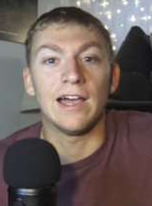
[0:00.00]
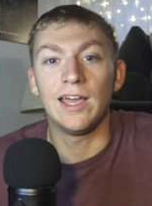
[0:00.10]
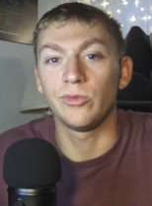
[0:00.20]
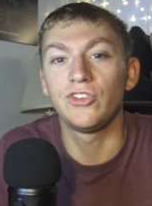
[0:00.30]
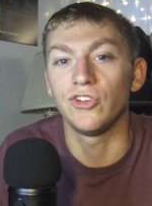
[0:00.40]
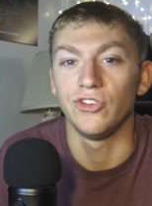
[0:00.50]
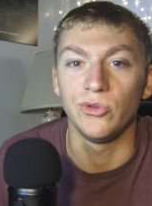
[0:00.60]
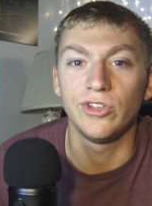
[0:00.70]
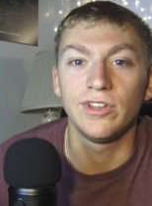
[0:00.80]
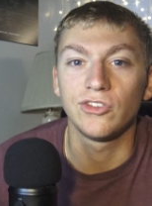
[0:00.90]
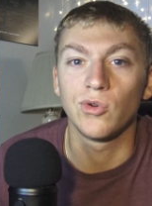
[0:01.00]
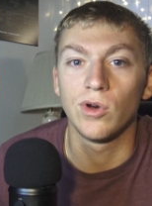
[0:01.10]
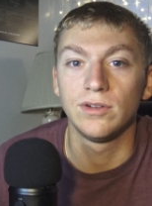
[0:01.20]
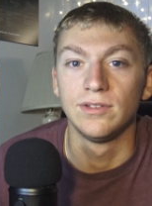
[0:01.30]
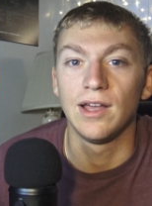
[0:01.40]
I am still new to
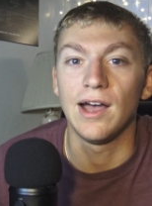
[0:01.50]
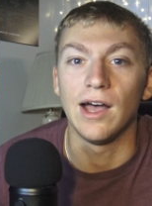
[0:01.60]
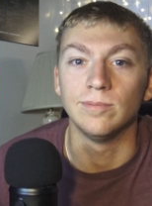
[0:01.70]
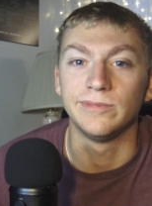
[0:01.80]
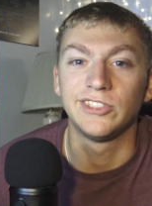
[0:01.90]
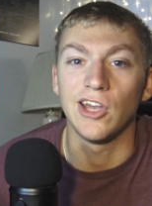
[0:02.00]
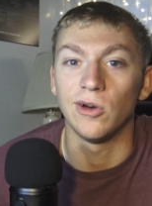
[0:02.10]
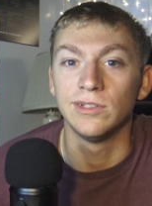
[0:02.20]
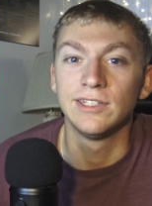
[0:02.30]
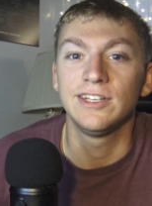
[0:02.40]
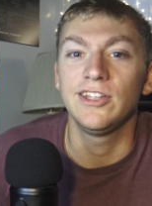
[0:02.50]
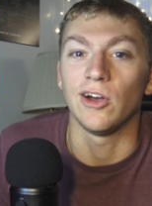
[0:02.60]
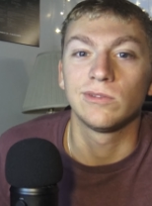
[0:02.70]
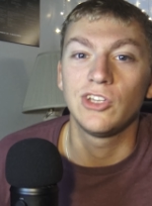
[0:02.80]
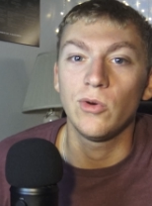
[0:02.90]
Discord, um, so you
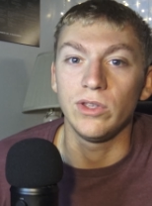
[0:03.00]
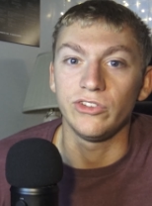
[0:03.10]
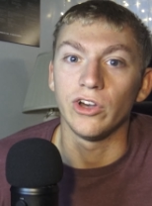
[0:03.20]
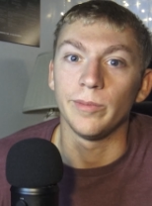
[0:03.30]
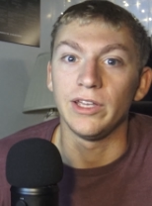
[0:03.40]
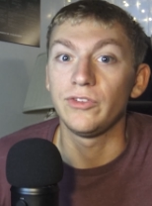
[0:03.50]
know, go easy on me.